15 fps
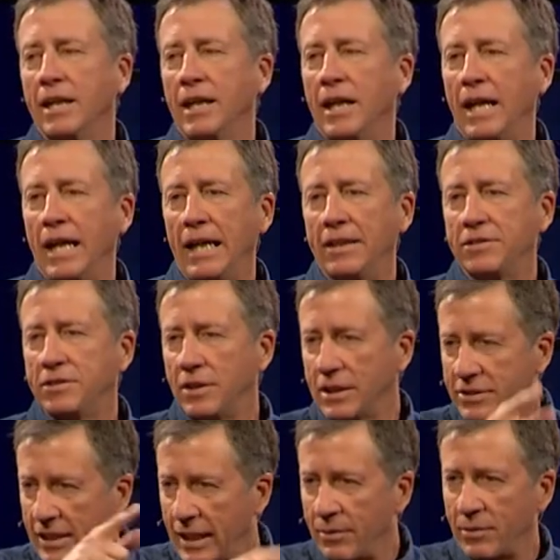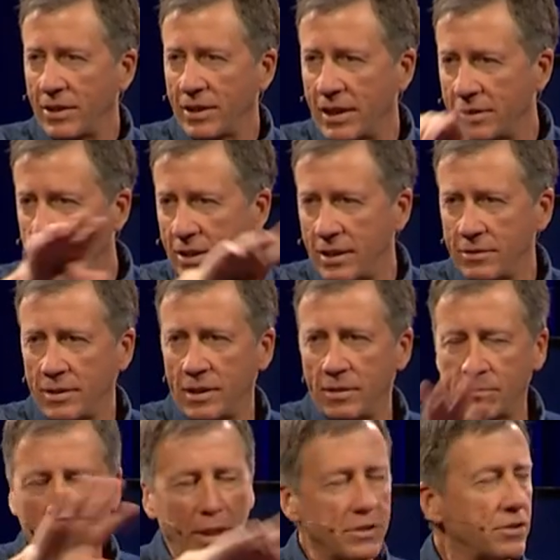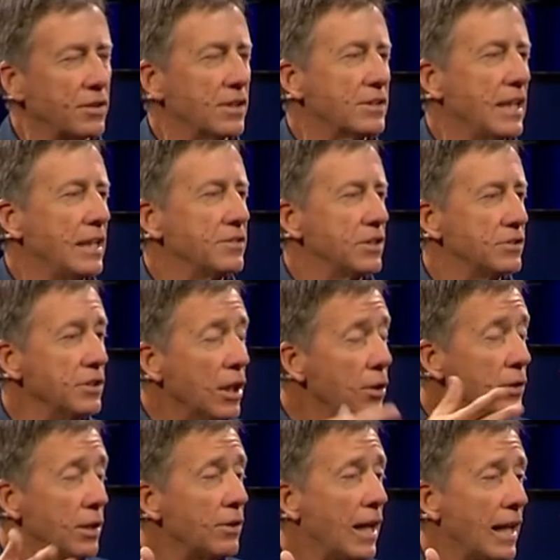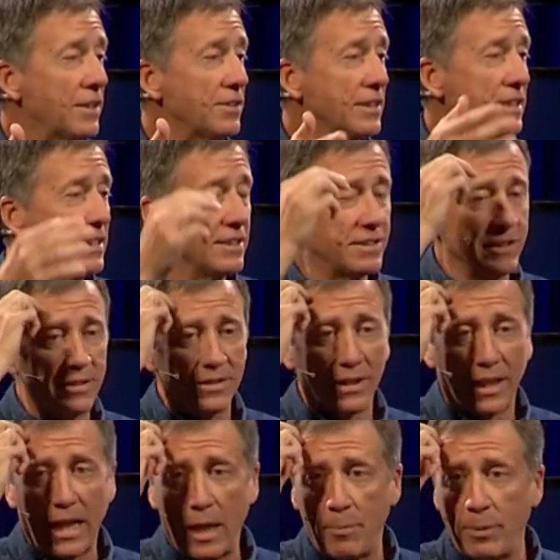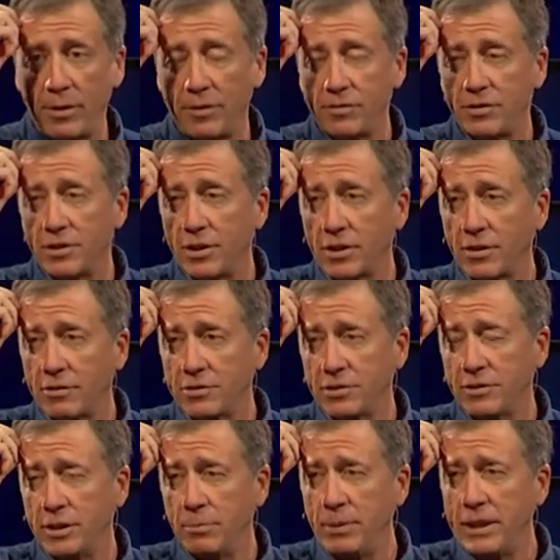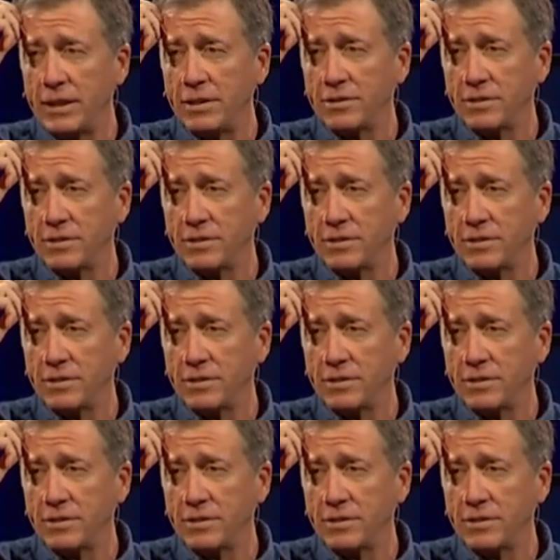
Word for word: And the examiner, uh, uh, appraiser looks at it and says, no, no, actually, this is a copy of the Declaration of Independence.